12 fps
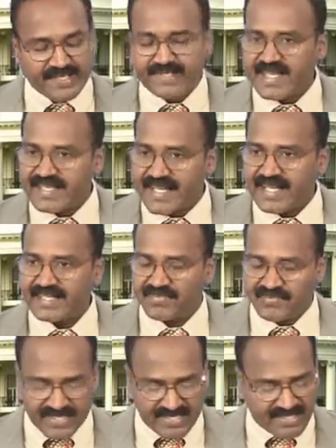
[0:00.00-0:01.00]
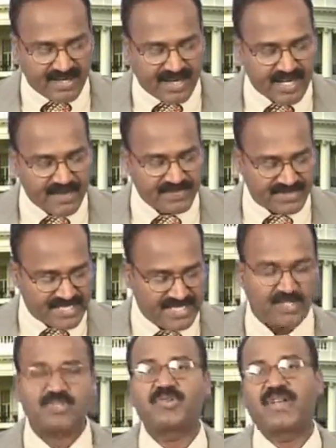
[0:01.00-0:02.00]
See that the first column
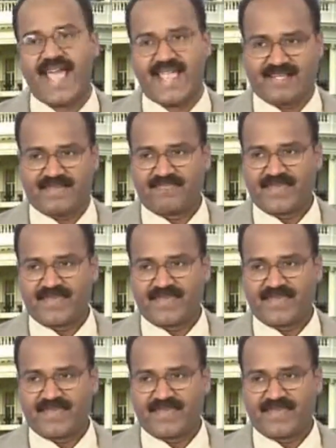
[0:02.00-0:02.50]
0 to 9.